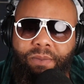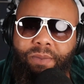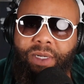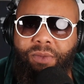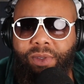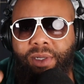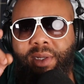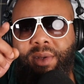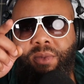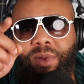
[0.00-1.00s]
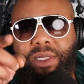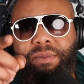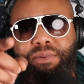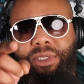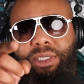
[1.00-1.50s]
But I want to really
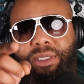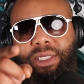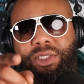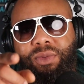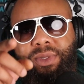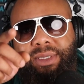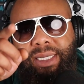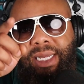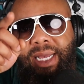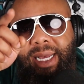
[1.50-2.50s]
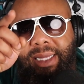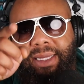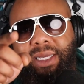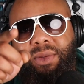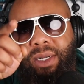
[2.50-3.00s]
appreciate you and say I
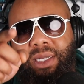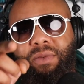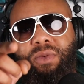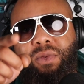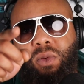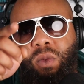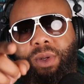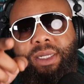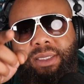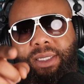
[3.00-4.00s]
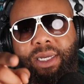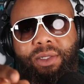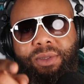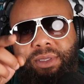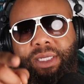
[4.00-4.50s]
thank you and I love you for working together
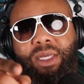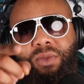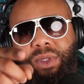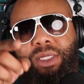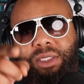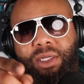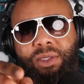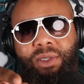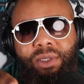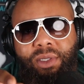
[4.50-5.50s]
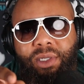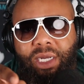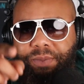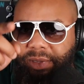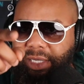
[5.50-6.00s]
and sticking with each other
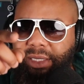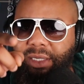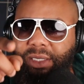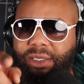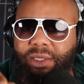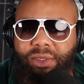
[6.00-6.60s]
and protecting each other.